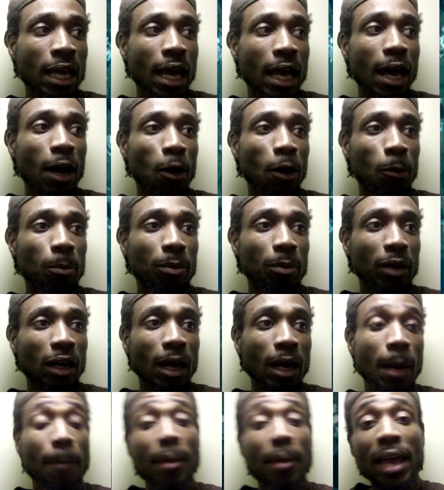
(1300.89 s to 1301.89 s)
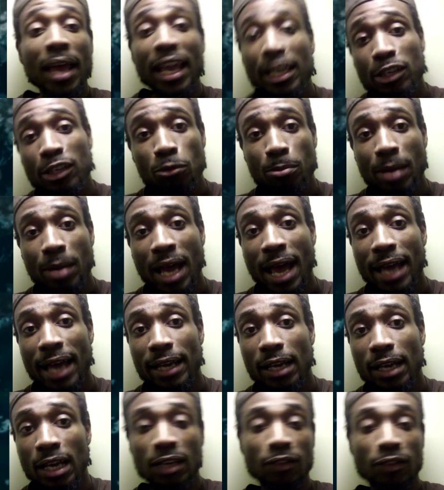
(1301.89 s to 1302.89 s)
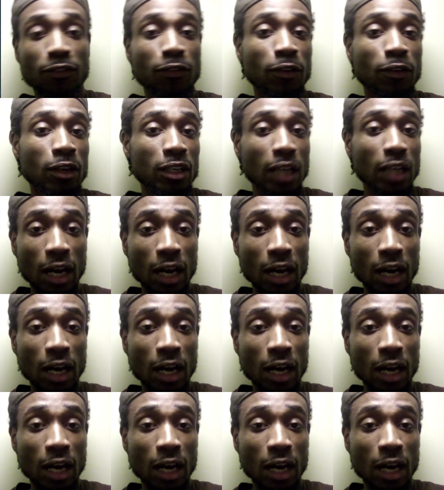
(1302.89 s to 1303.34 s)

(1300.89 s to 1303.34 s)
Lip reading: help pay you back for